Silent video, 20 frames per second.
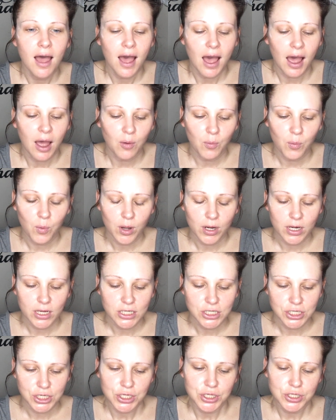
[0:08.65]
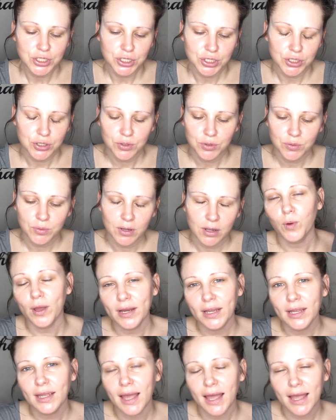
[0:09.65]
I wanted to do a
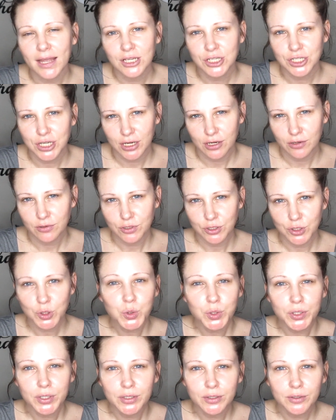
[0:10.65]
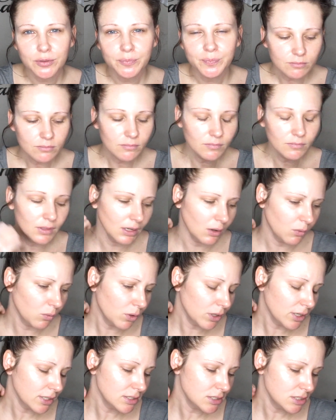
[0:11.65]
wedding eyeshadow tutorial. I
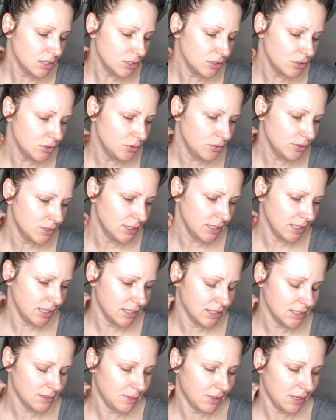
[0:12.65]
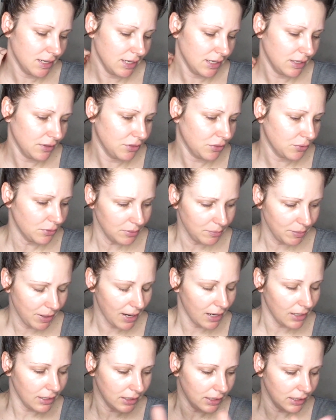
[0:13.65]
wanted to dig into my Naked 3
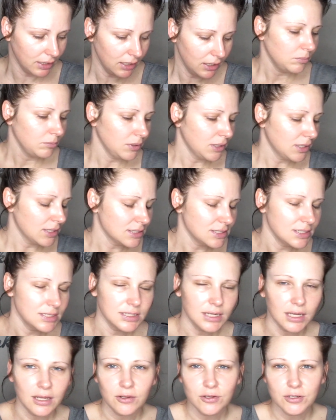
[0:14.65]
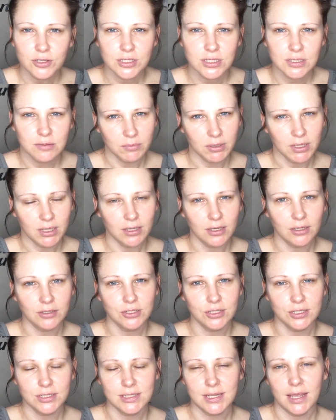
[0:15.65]
palette because these colors to me
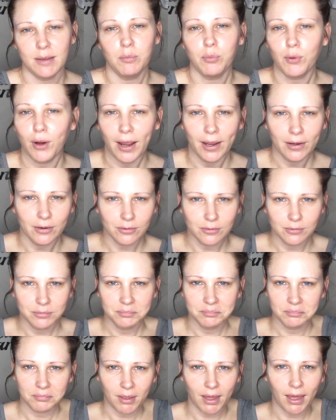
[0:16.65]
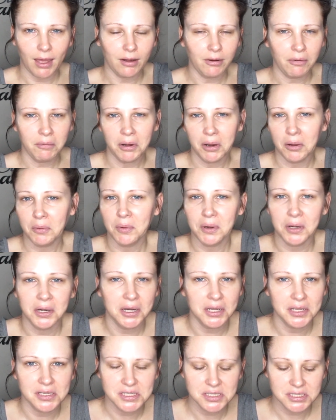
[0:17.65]
just say bridal. I don't know what it
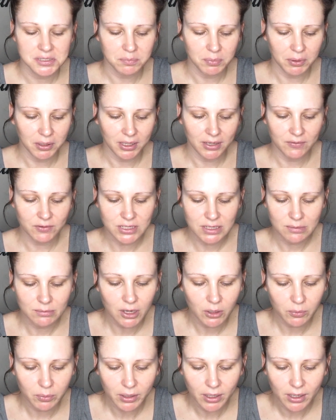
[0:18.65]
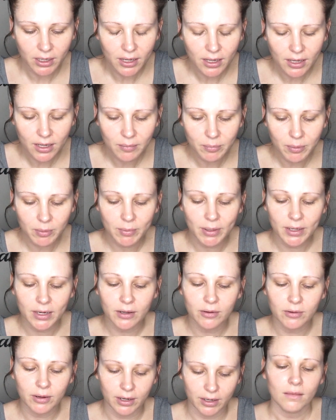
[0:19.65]
is, but every time I open it up, I'm like,
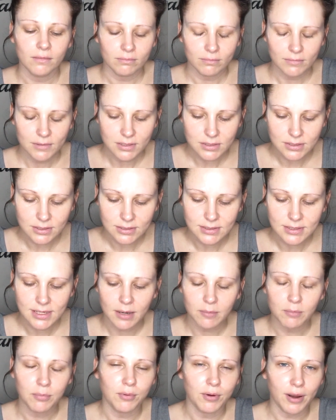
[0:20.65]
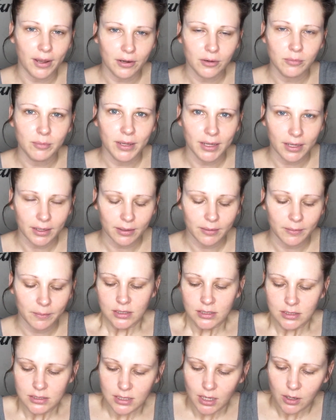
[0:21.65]
okay, this looks like bridal makeup.
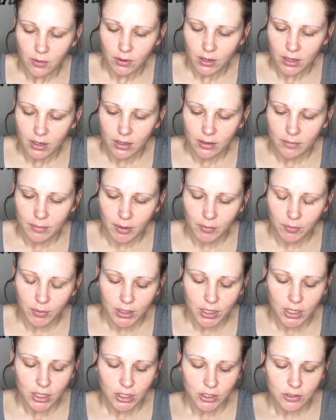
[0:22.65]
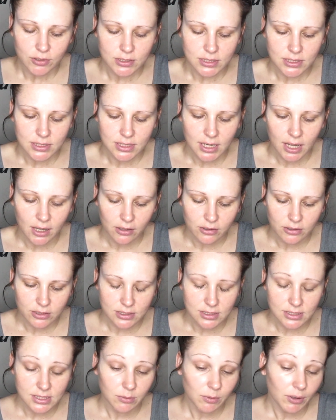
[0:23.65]
So I wanted to use these colors and
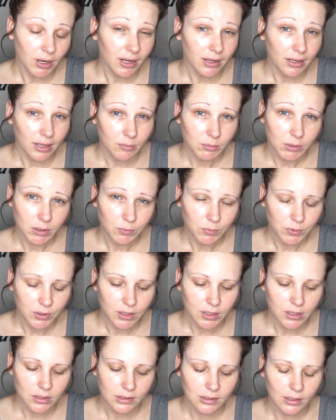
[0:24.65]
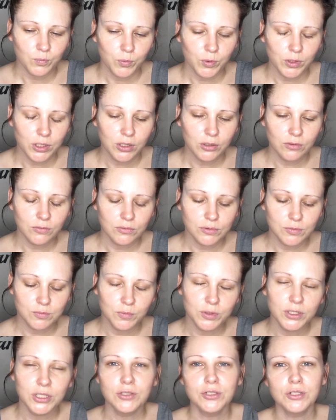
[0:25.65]
see what I can come up with. When
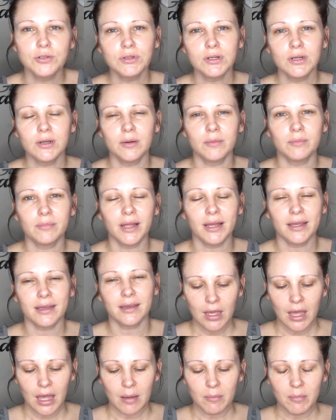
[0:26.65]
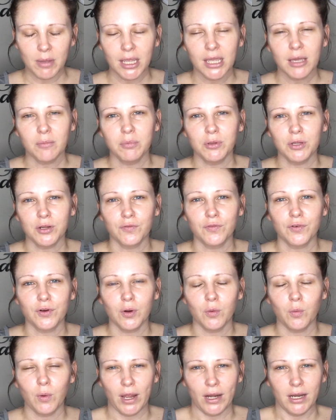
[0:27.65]
you do a makeup look for a
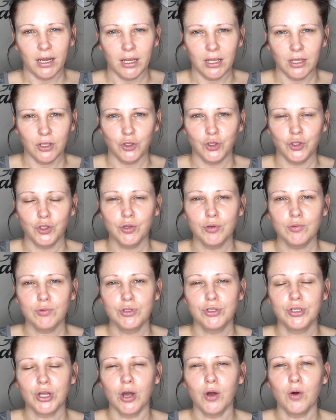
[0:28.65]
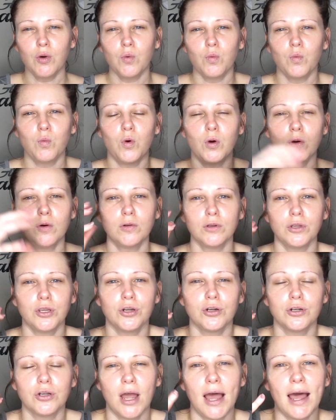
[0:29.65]
wedding, you don't want
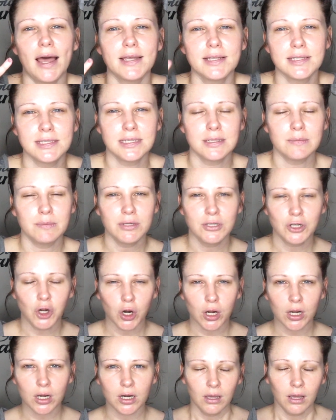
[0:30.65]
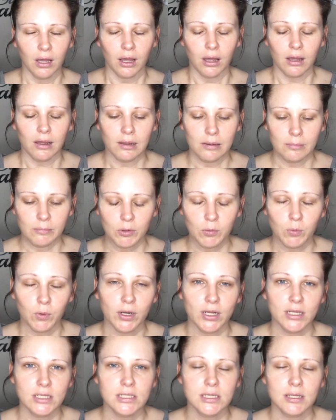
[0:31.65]
your eyes to be dark. You
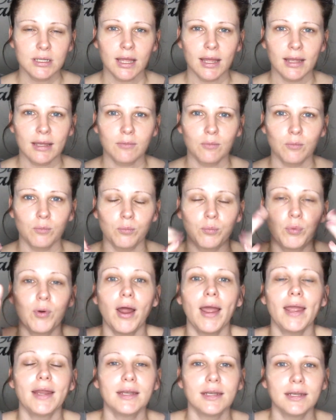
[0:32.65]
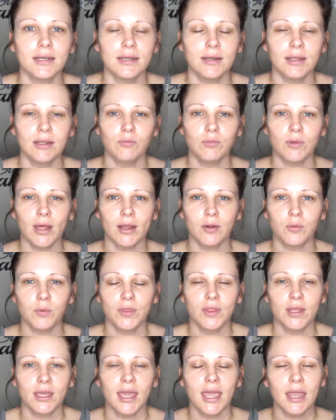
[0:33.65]
want it to like brighten, and like when
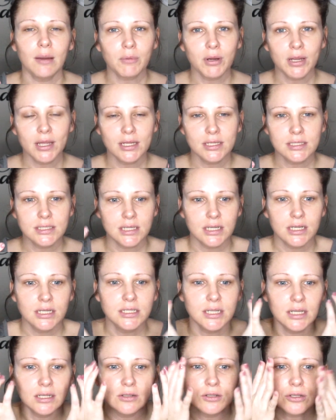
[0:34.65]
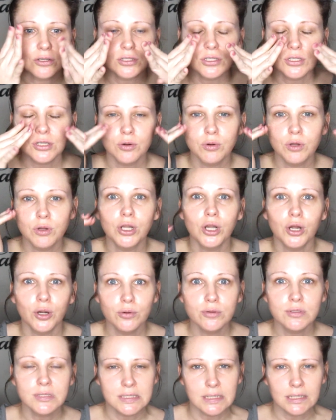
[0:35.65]
the camera hits it, it doesn't look so
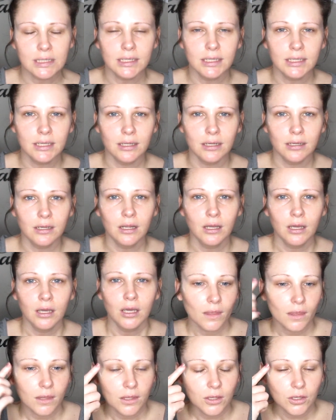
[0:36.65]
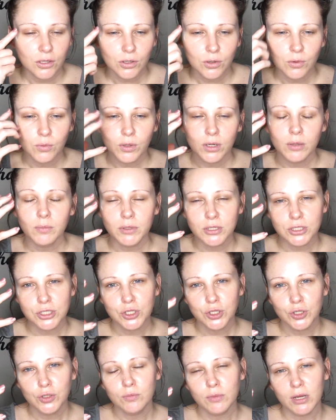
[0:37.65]
closed in. You don't want to put
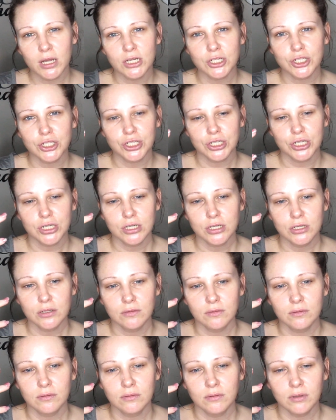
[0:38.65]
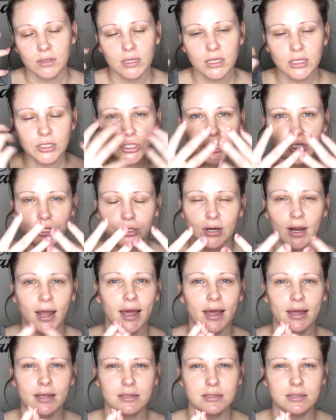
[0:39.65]
too much into your
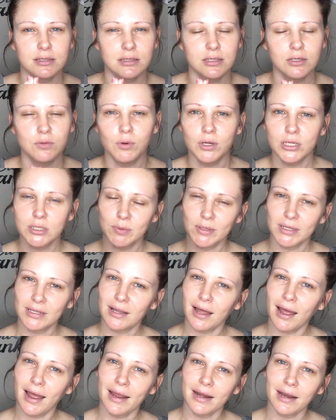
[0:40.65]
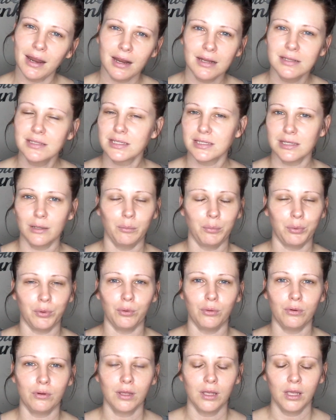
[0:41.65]
eyes. You want it to be light and
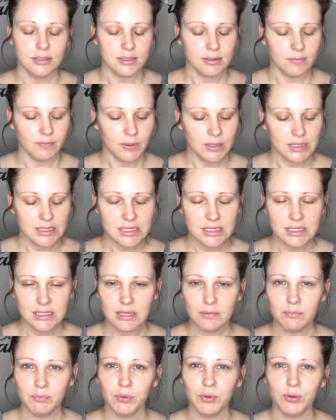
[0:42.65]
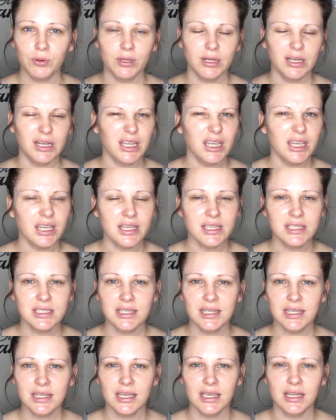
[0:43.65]
simple. Something simple and
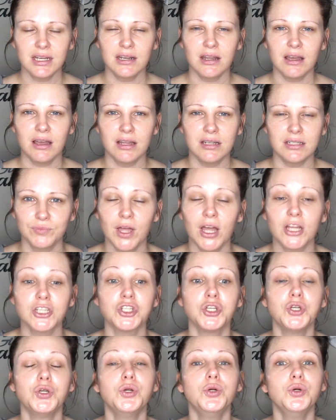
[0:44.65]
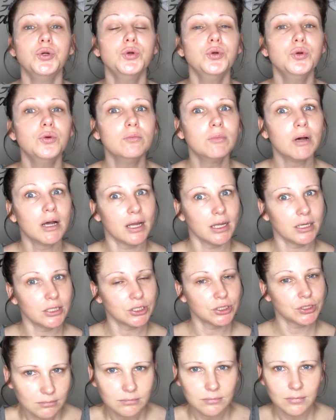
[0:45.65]
easy and not too
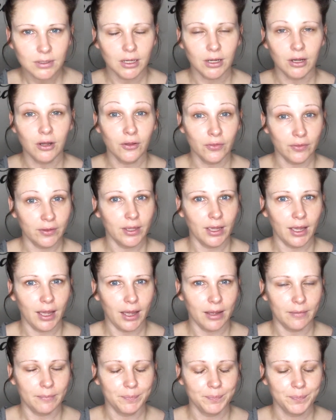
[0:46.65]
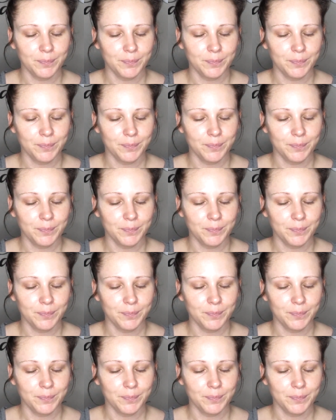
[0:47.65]
much on the eye.